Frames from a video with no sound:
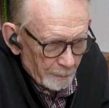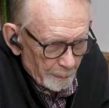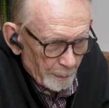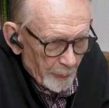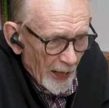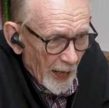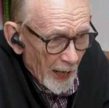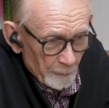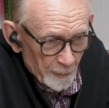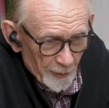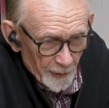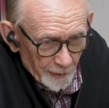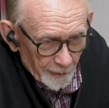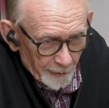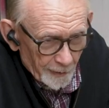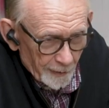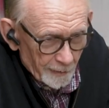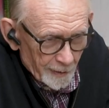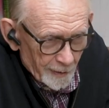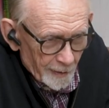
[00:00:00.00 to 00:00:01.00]

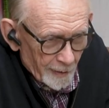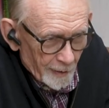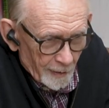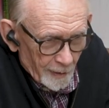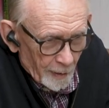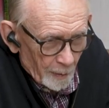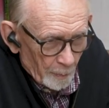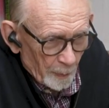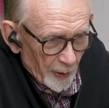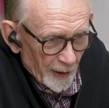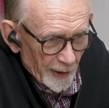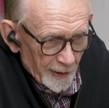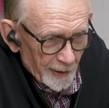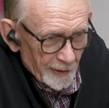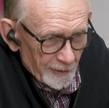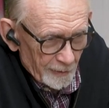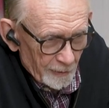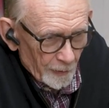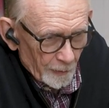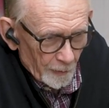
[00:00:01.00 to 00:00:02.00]
popular. But
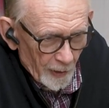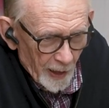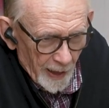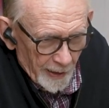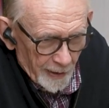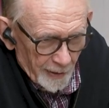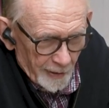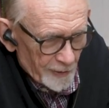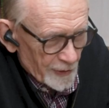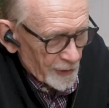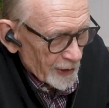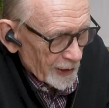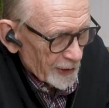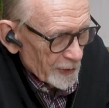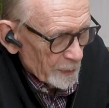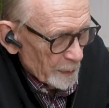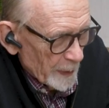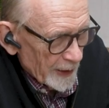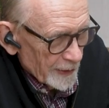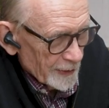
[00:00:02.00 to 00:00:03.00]
it, you're right, it's
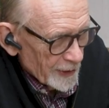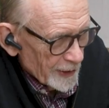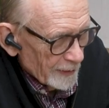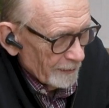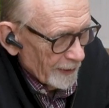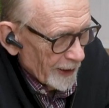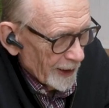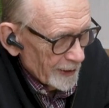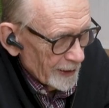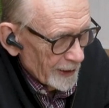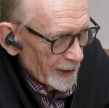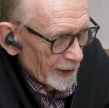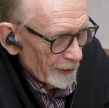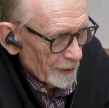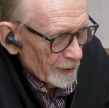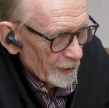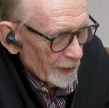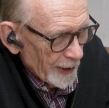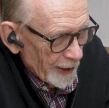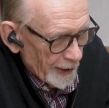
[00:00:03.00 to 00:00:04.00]
expensive. On the
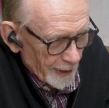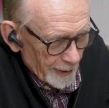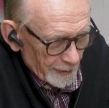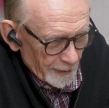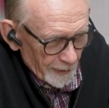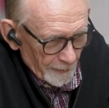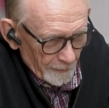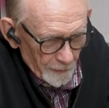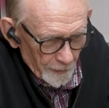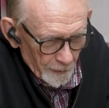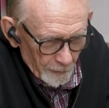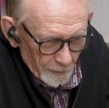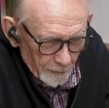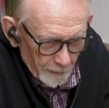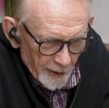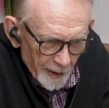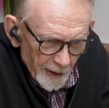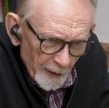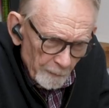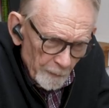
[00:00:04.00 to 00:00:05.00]
other hand, if
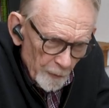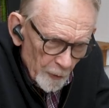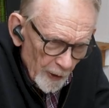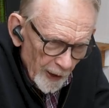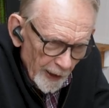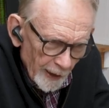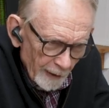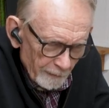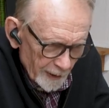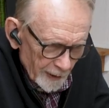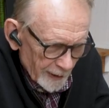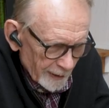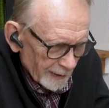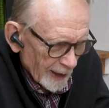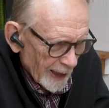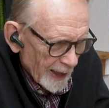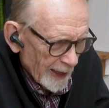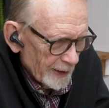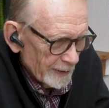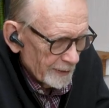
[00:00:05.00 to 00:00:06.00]
you if you have a
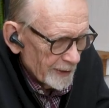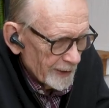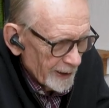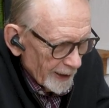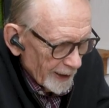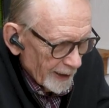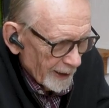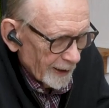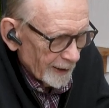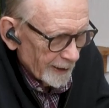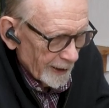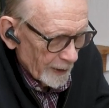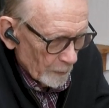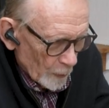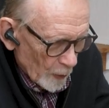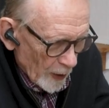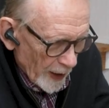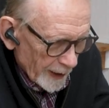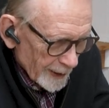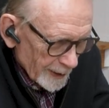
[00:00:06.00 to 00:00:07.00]
clientele that
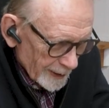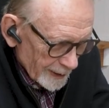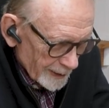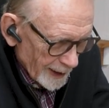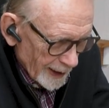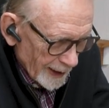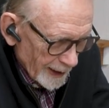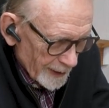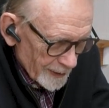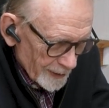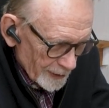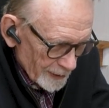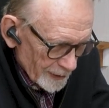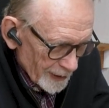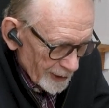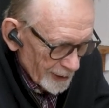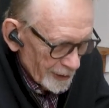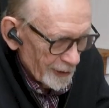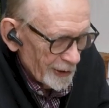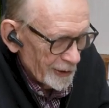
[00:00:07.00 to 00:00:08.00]
recognizes
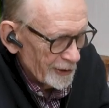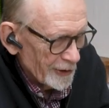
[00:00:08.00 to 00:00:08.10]
this as